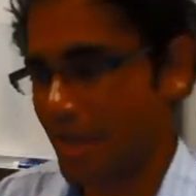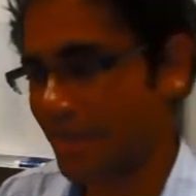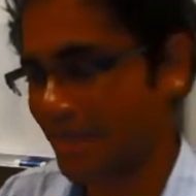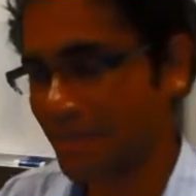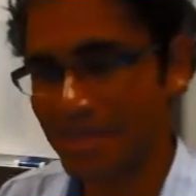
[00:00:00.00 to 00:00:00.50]

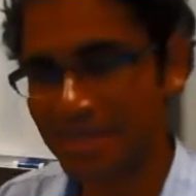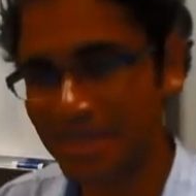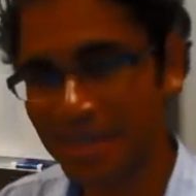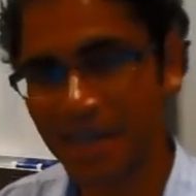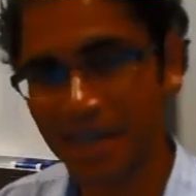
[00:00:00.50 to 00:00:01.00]
And then my
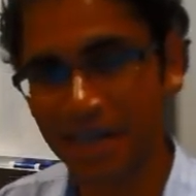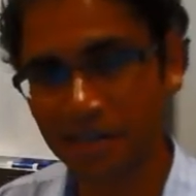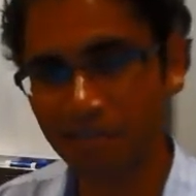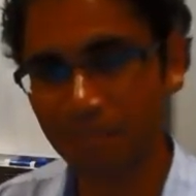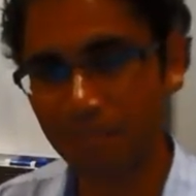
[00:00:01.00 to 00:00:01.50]
senior
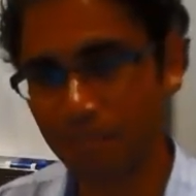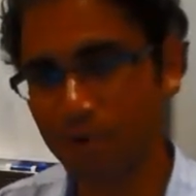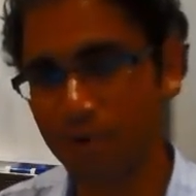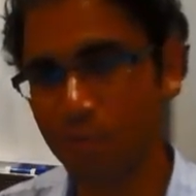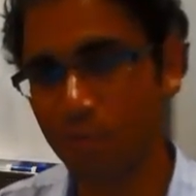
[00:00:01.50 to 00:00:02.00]
leadership
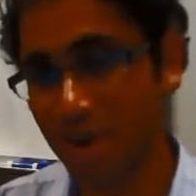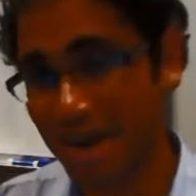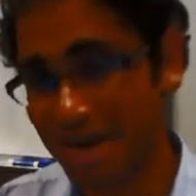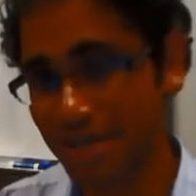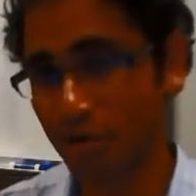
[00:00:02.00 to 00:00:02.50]
put
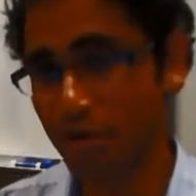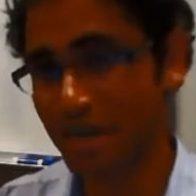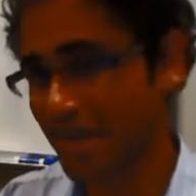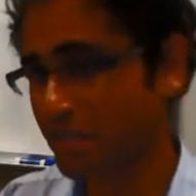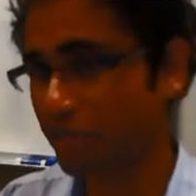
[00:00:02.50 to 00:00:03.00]
weights on
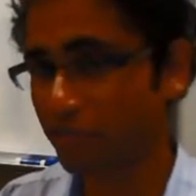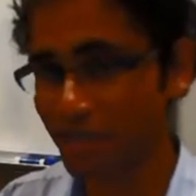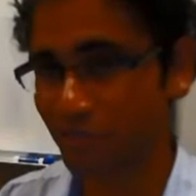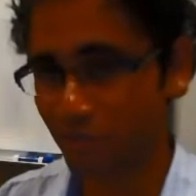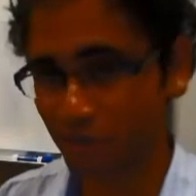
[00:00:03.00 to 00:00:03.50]
each of
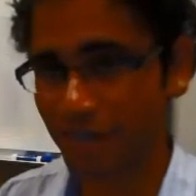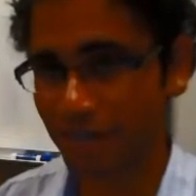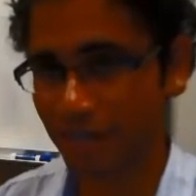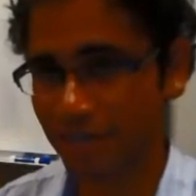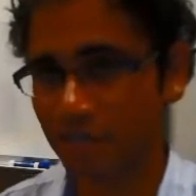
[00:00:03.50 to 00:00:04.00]
these
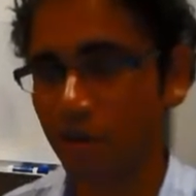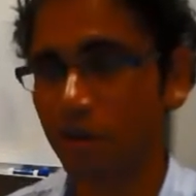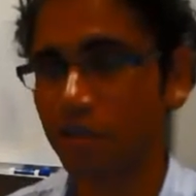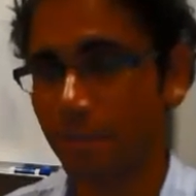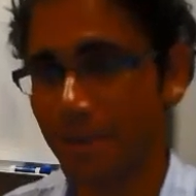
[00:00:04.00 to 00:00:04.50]
verticals
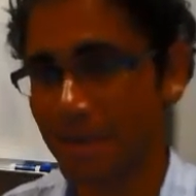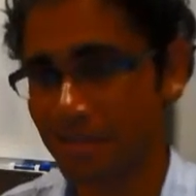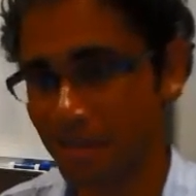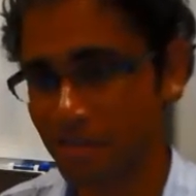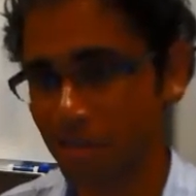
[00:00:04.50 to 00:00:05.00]
on the
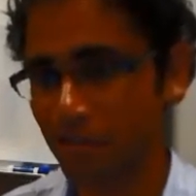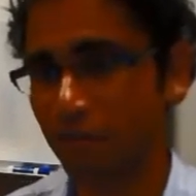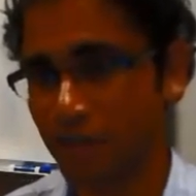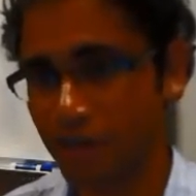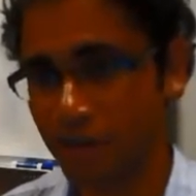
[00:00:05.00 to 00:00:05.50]
basis
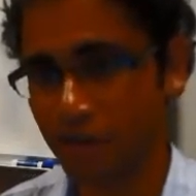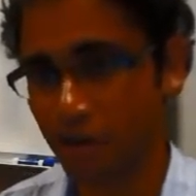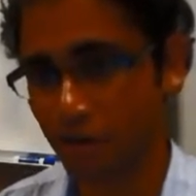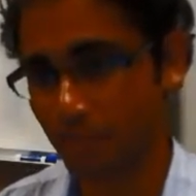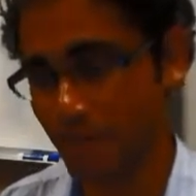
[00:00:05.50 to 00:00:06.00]
of
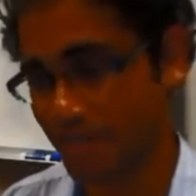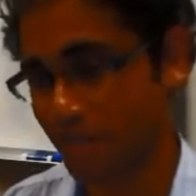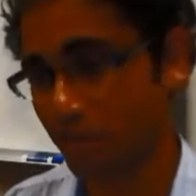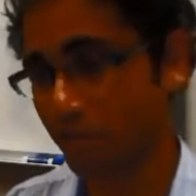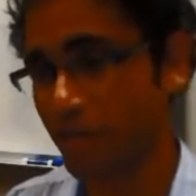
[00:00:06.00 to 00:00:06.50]

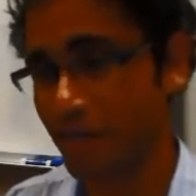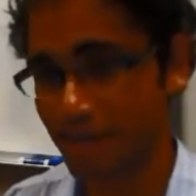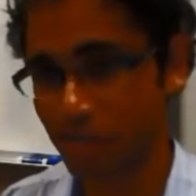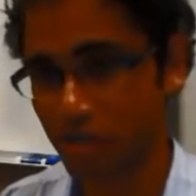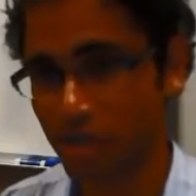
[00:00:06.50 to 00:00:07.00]
the
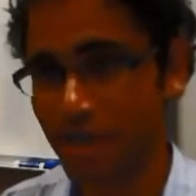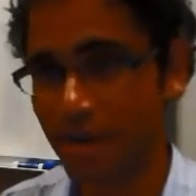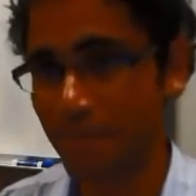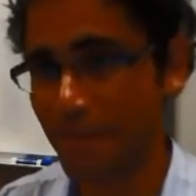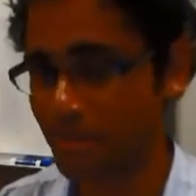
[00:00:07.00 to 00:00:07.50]
industry
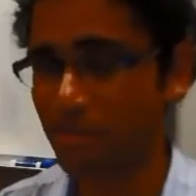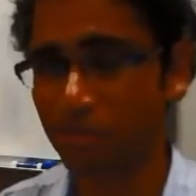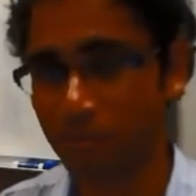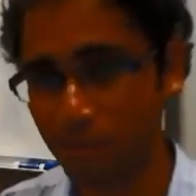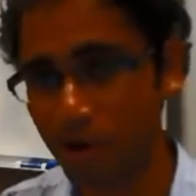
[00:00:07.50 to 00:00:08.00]
and basis
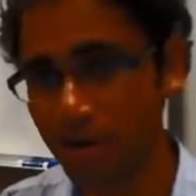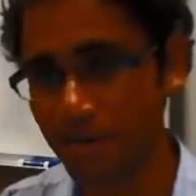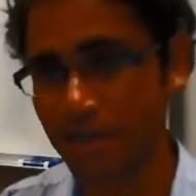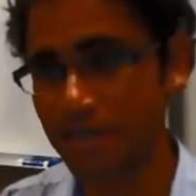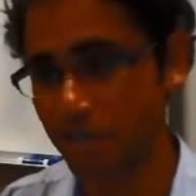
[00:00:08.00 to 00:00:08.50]
of the
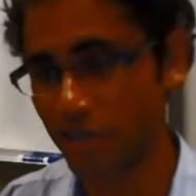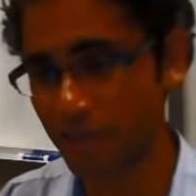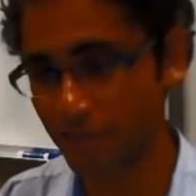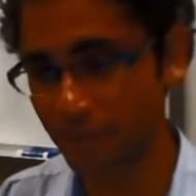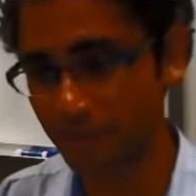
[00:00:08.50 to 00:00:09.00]
product in
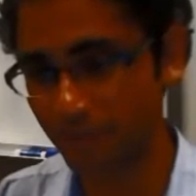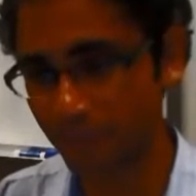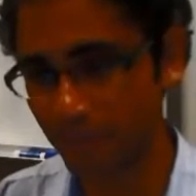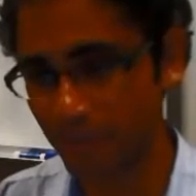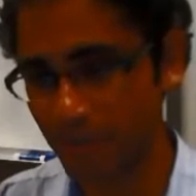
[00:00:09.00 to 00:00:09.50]
general.
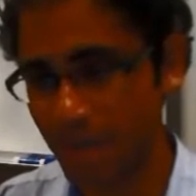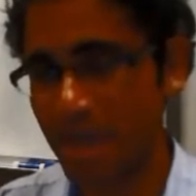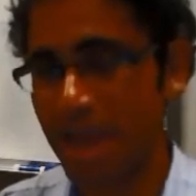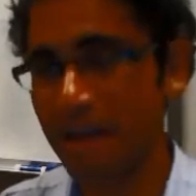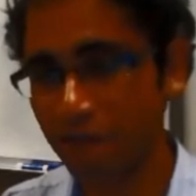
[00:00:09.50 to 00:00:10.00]

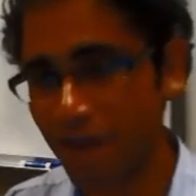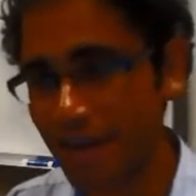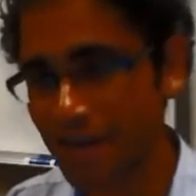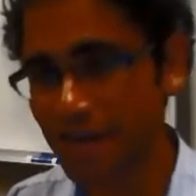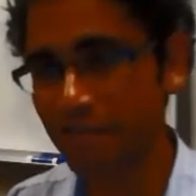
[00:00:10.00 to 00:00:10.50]
And
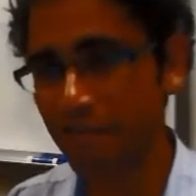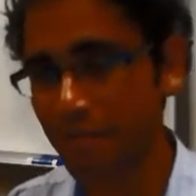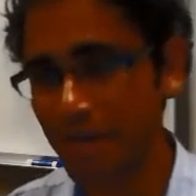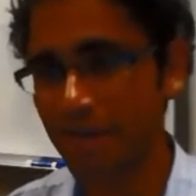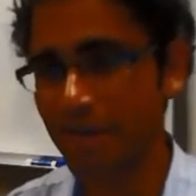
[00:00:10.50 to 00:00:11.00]
finally, we
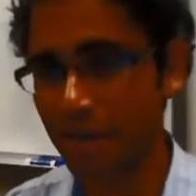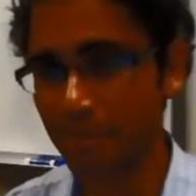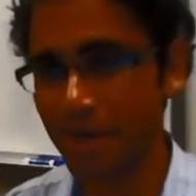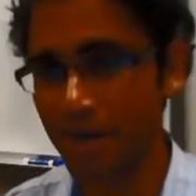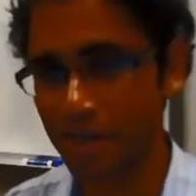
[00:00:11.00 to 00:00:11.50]
made a
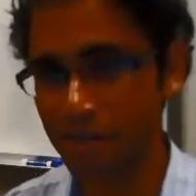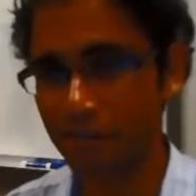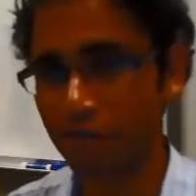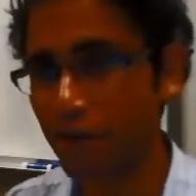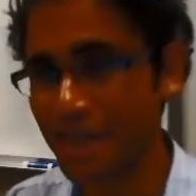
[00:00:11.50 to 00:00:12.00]

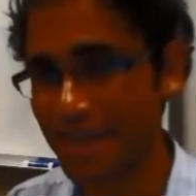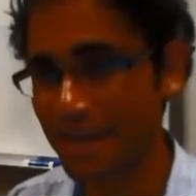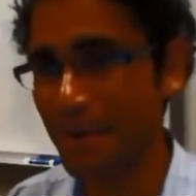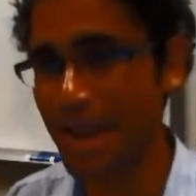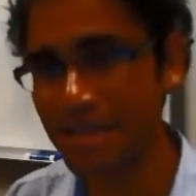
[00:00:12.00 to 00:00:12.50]
recommendation for
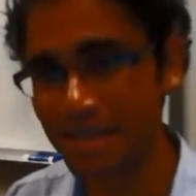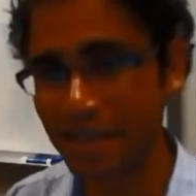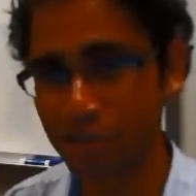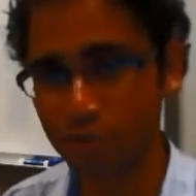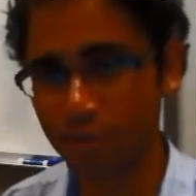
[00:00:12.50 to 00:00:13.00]
He by
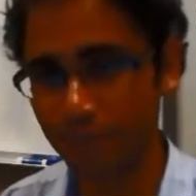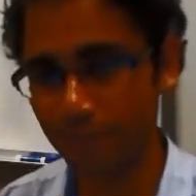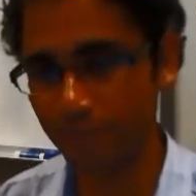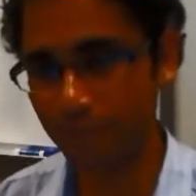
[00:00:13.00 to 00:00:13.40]
Sanctuary.